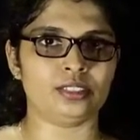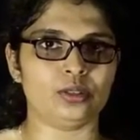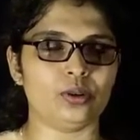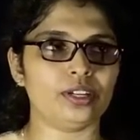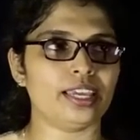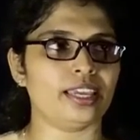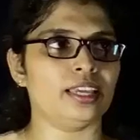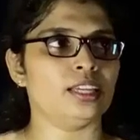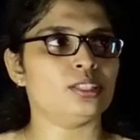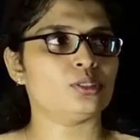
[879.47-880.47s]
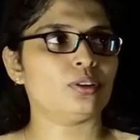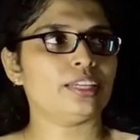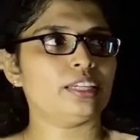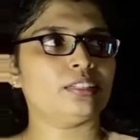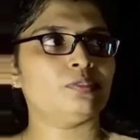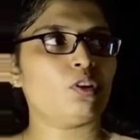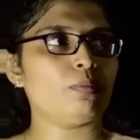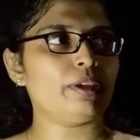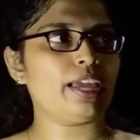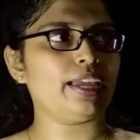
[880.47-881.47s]
Okay. So here it form
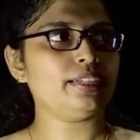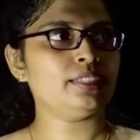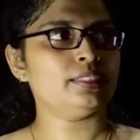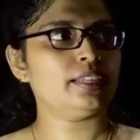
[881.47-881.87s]
8.